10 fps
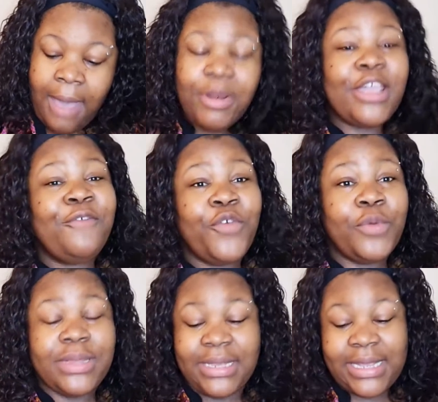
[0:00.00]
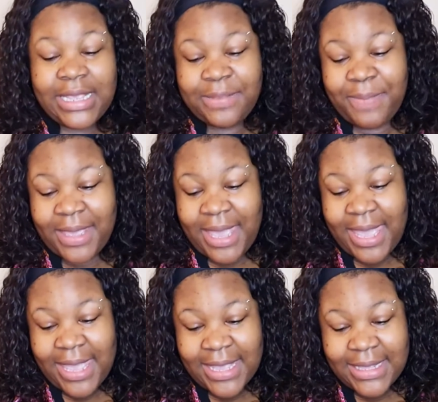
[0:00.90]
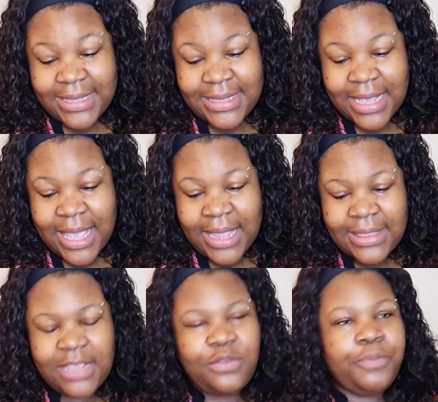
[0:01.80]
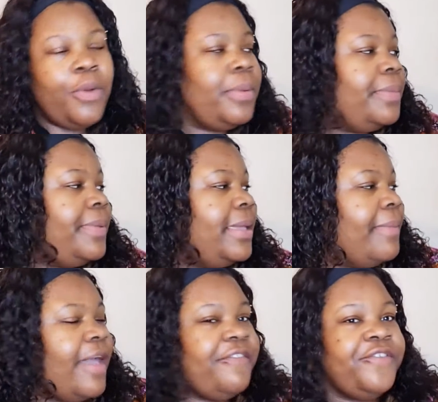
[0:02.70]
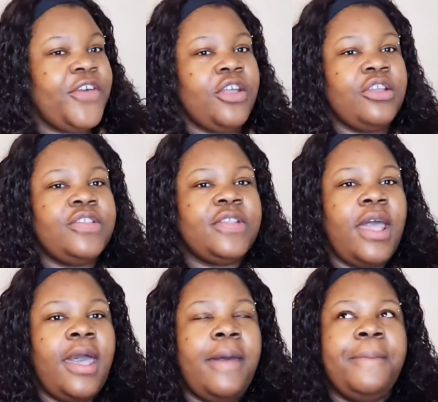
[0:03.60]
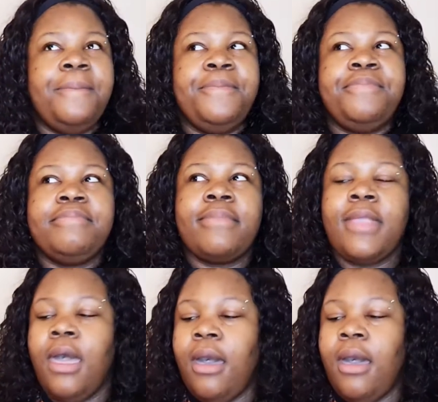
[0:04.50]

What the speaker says: I'm looking forward to this because this would probably be my first time